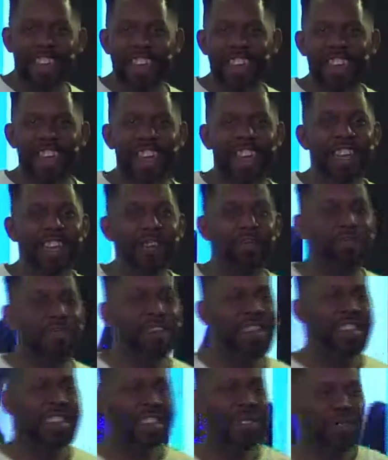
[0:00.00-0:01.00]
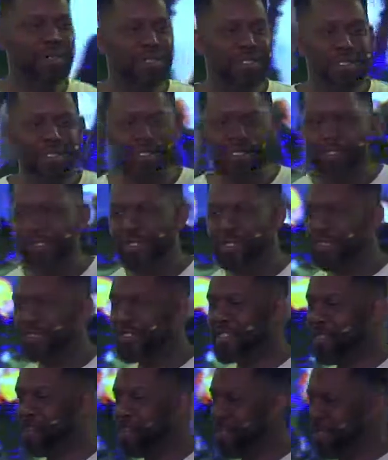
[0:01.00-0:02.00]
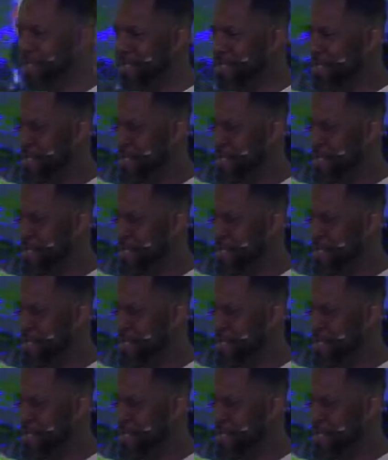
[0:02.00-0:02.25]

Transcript: Can it be that it was all so simple?